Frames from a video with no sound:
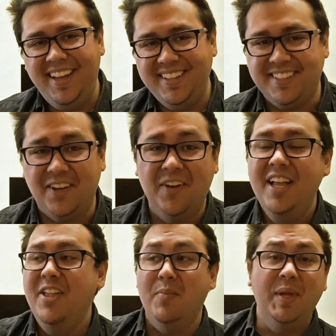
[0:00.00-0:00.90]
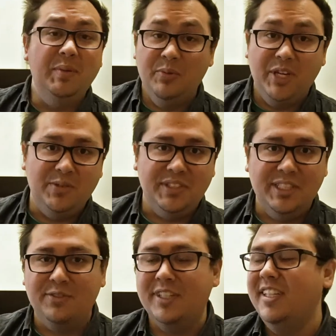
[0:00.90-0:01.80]
So the minimum wage was
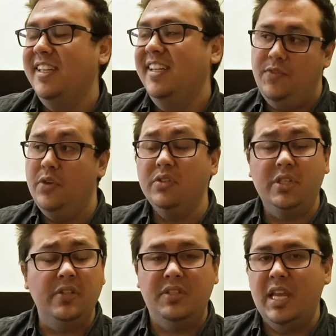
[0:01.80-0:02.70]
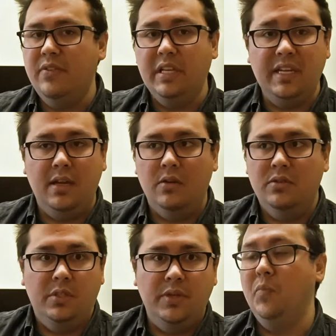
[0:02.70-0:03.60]
different. If you can start saving now,
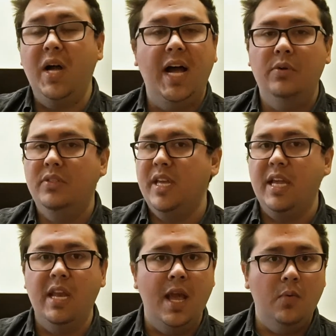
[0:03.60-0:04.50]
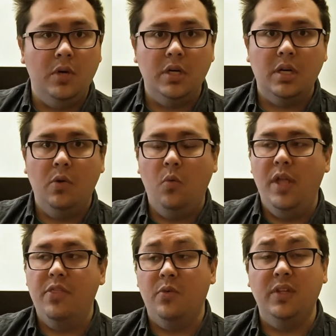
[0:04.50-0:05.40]
do it. I would say network
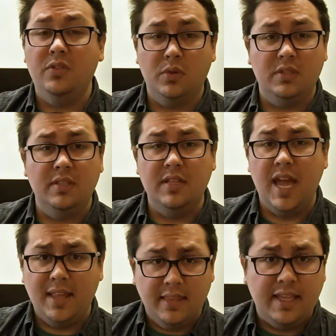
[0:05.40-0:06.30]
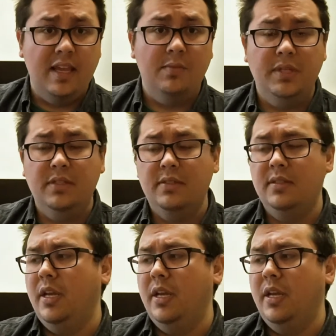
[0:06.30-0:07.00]
with the resources at the campus.